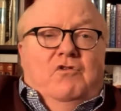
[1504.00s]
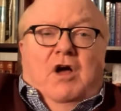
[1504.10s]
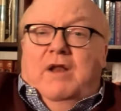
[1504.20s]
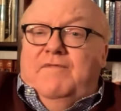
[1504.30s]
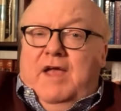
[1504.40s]

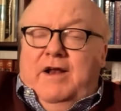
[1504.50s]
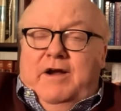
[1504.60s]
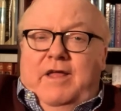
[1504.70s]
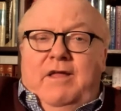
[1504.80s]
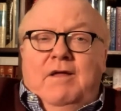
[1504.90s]
John F.
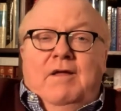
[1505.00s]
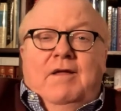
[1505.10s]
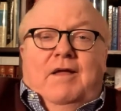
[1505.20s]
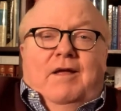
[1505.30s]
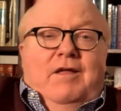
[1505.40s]
Kennedy,
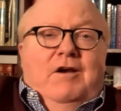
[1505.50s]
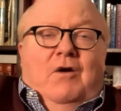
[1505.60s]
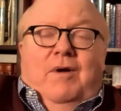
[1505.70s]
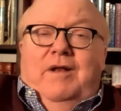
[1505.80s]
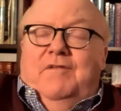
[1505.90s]
uh, you know,